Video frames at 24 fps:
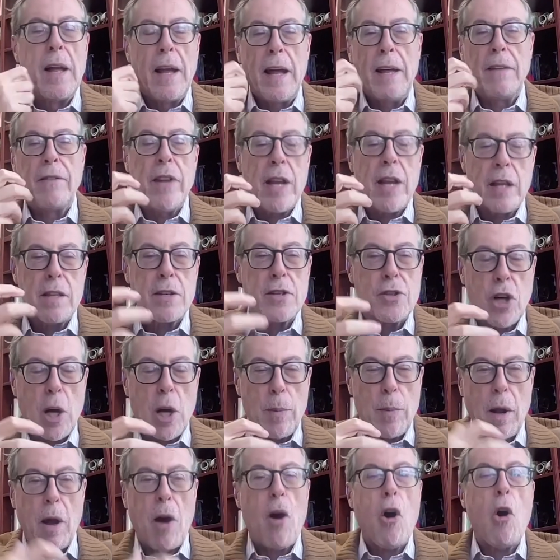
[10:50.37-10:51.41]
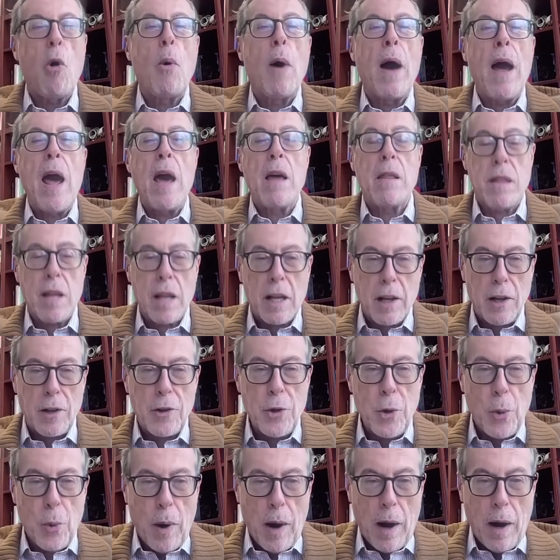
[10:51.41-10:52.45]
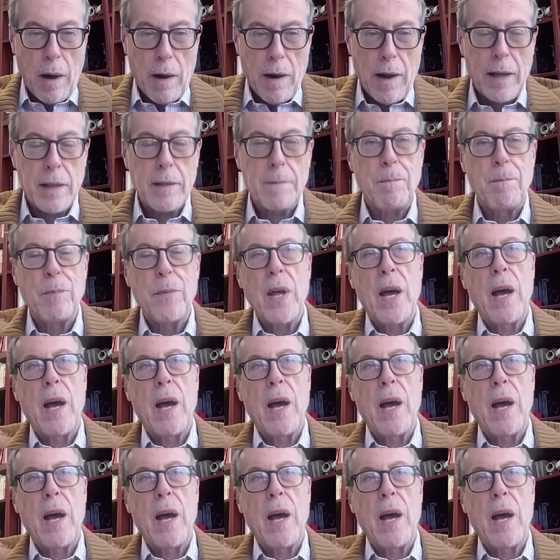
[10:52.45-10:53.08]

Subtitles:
and they discover how ethical you are, right?